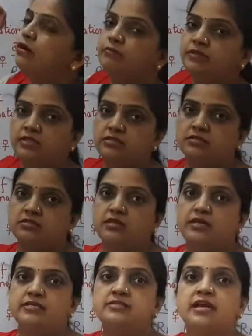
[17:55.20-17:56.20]
dominance
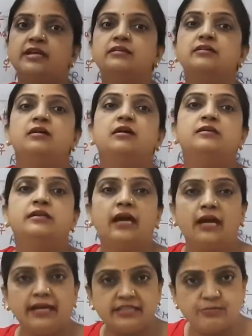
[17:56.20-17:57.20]
is
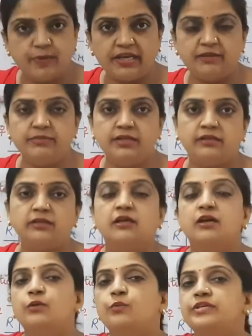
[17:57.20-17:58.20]
the experiment
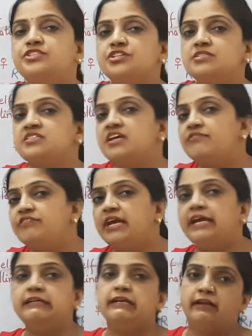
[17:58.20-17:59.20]
which is
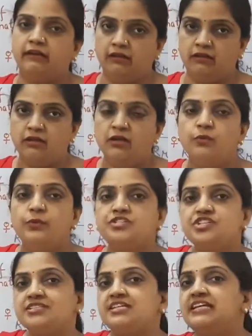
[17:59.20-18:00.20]
deviated, which
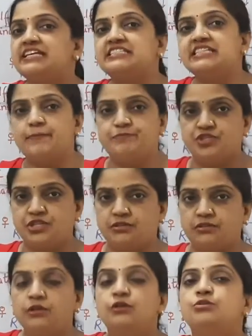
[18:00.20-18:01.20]
is an
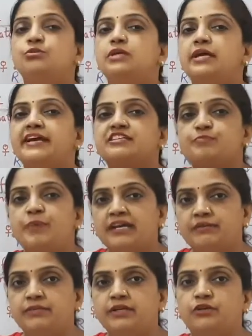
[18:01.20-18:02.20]
exception to the
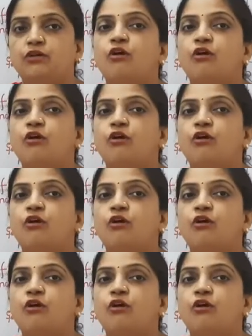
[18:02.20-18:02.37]
experiment